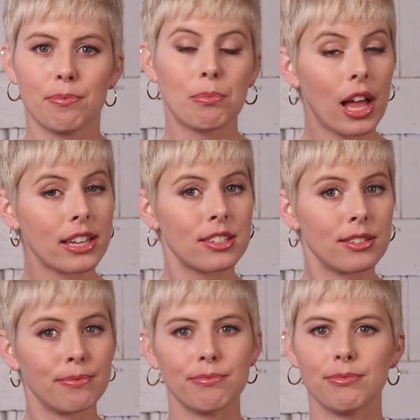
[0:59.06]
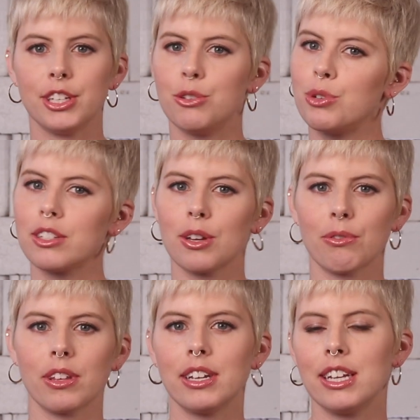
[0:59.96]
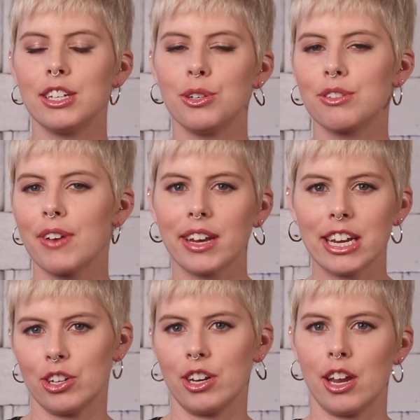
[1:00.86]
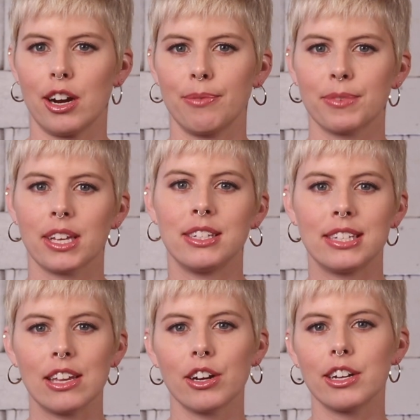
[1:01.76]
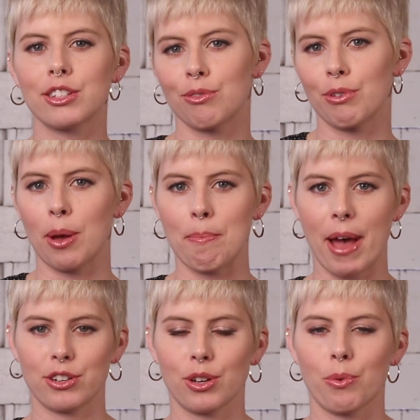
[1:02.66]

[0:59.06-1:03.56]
Plus, you just don't really need to use foundation here. Concealer is the real magic